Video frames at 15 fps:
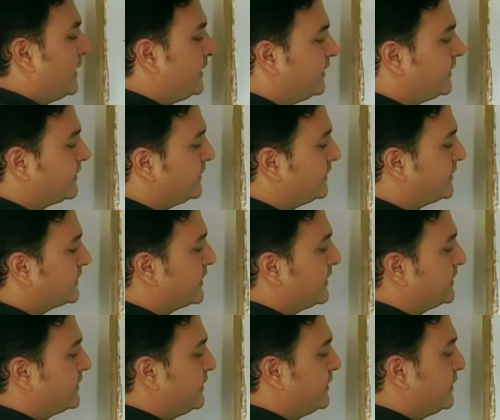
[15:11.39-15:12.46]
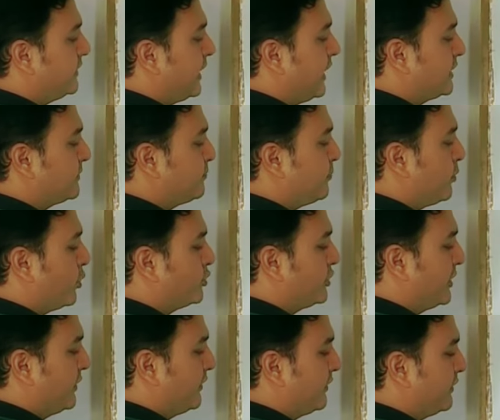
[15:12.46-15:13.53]
this is considered as
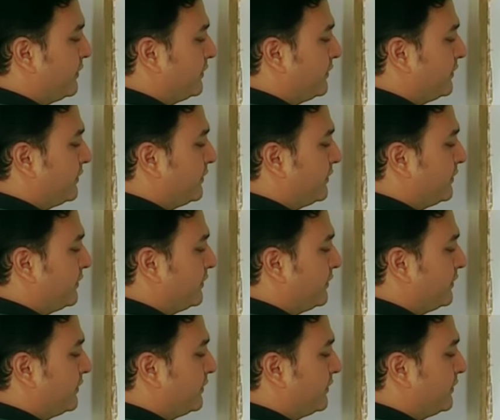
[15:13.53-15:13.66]
positive.